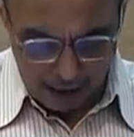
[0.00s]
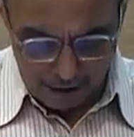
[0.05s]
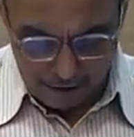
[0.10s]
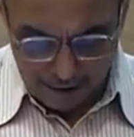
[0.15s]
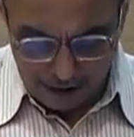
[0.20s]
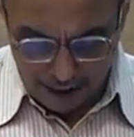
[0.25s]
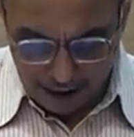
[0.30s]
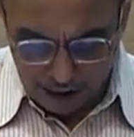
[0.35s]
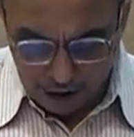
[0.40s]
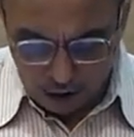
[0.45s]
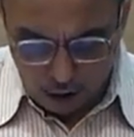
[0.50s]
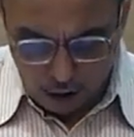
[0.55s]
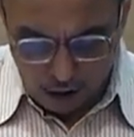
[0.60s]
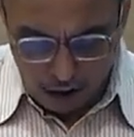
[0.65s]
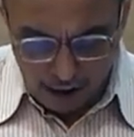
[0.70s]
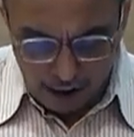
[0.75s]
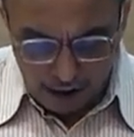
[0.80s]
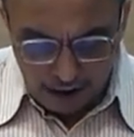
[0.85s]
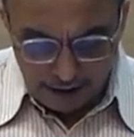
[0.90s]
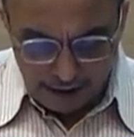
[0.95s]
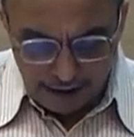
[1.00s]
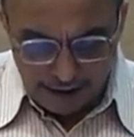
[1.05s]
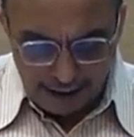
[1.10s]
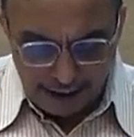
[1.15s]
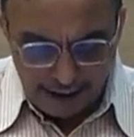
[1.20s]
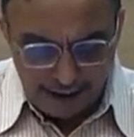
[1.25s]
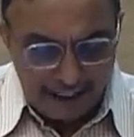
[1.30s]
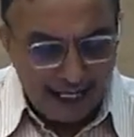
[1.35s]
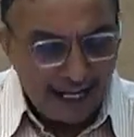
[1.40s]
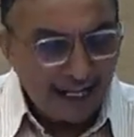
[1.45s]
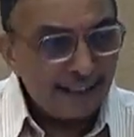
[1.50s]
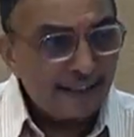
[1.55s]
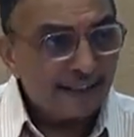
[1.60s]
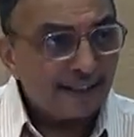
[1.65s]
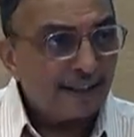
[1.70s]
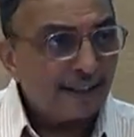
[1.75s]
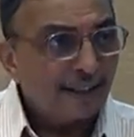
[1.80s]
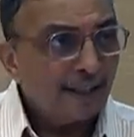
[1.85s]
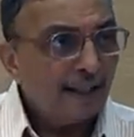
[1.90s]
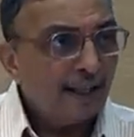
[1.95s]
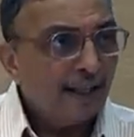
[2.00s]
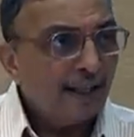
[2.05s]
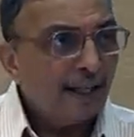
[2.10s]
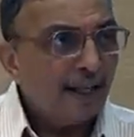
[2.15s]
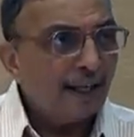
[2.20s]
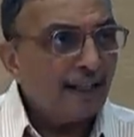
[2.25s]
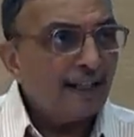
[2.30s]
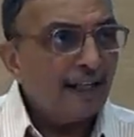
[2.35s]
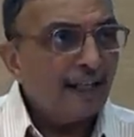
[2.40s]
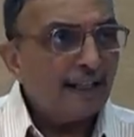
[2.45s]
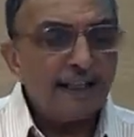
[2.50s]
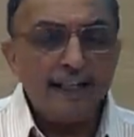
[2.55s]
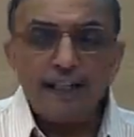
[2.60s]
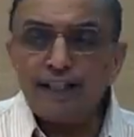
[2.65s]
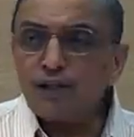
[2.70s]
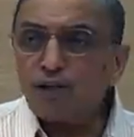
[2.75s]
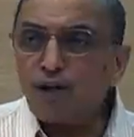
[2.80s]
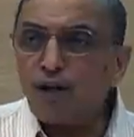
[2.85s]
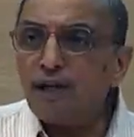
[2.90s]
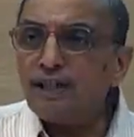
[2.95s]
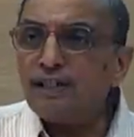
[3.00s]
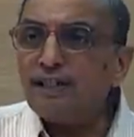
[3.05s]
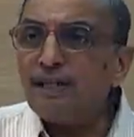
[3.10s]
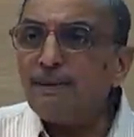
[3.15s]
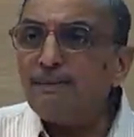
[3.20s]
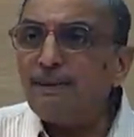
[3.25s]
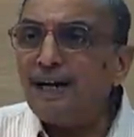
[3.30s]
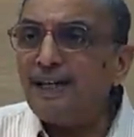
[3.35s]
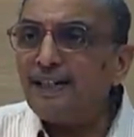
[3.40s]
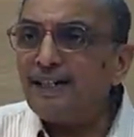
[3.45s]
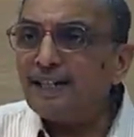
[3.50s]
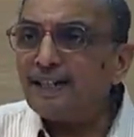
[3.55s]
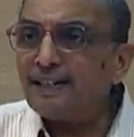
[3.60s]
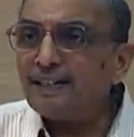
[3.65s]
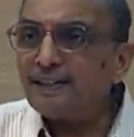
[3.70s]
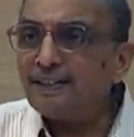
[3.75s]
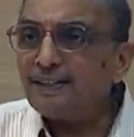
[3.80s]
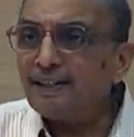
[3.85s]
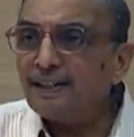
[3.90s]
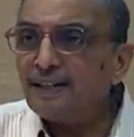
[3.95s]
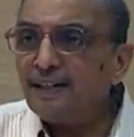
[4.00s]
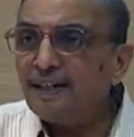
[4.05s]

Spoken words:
One is called syntax and the other is called semantics.